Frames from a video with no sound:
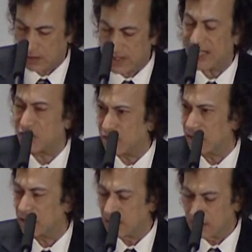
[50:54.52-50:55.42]

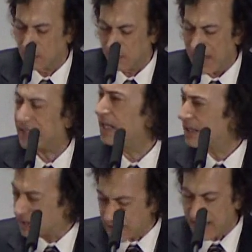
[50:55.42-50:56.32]
tension, making
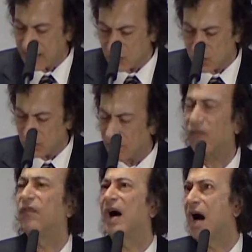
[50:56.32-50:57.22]
it stay in tune
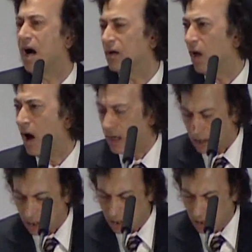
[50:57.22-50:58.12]
far
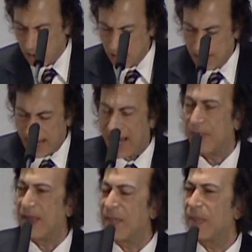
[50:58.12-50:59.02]
longer.
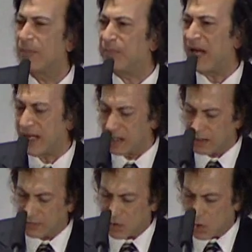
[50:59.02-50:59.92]
And then the pedal,
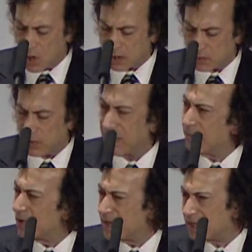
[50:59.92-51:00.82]
of course.
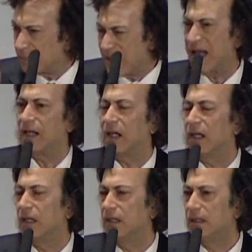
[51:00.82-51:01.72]
Remember that the pedal,
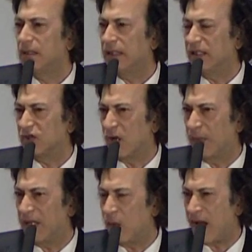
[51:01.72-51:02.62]
in so
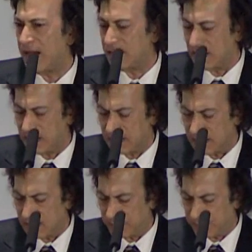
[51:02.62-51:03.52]
many ways, is the